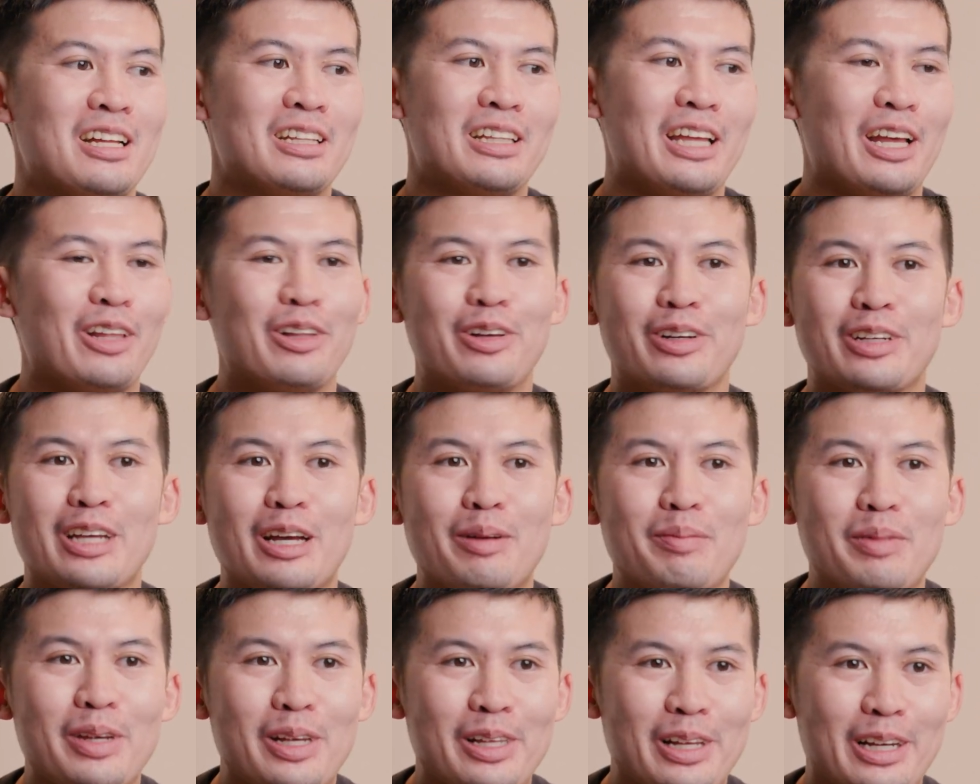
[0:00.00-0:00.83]
they look
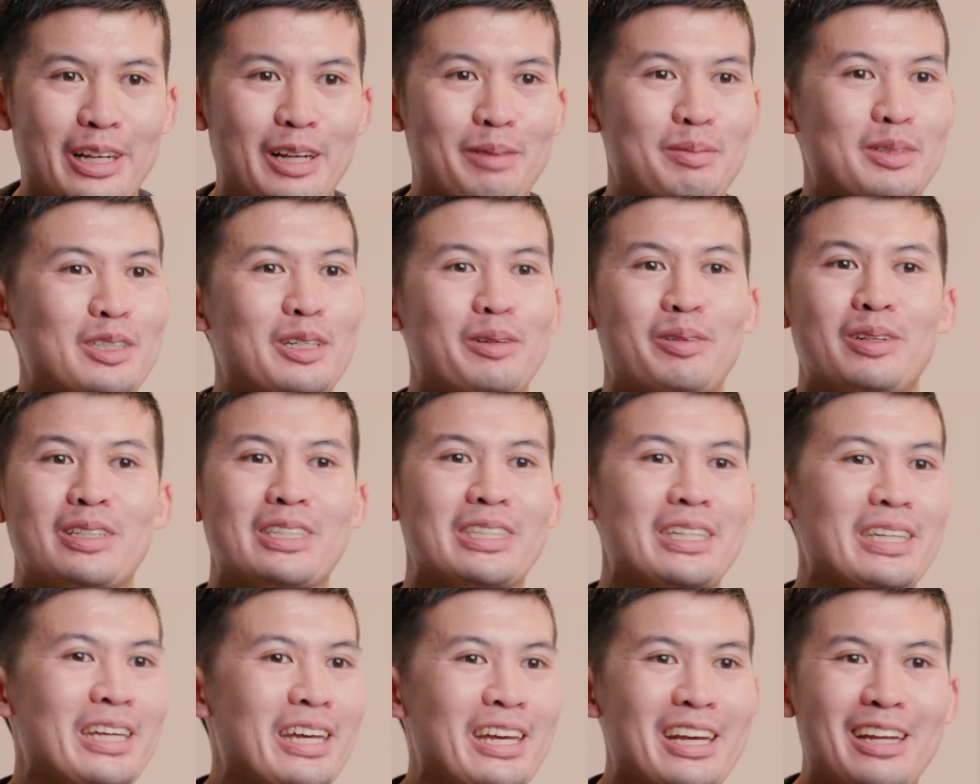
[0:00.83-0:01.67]
at me like I'm
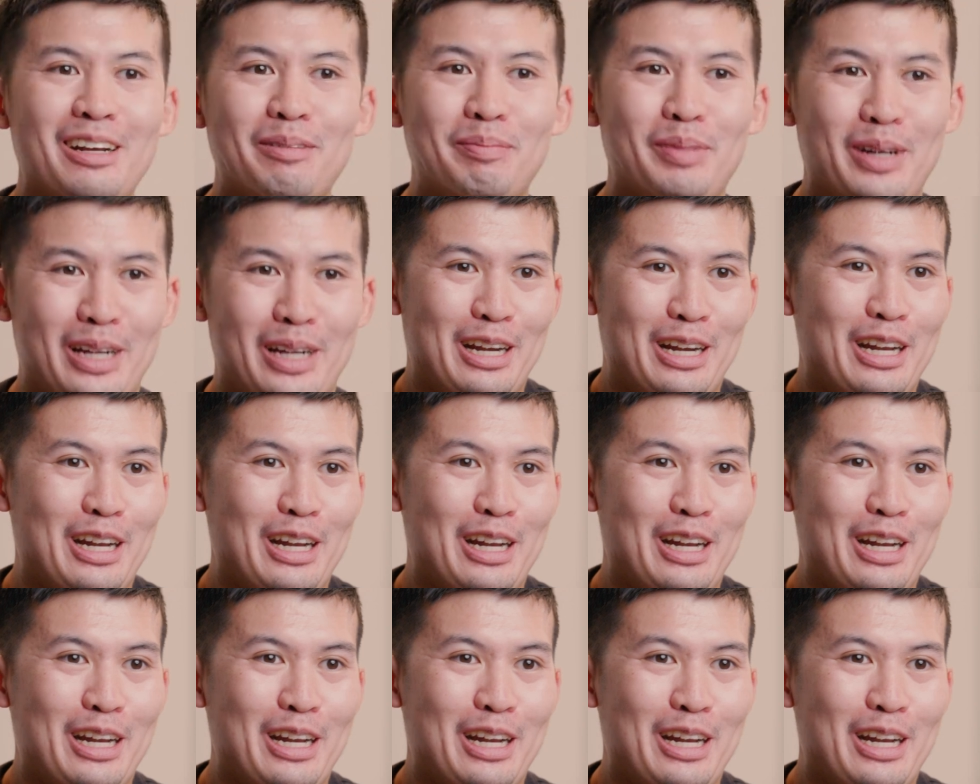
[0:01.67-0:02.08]
someone's kid,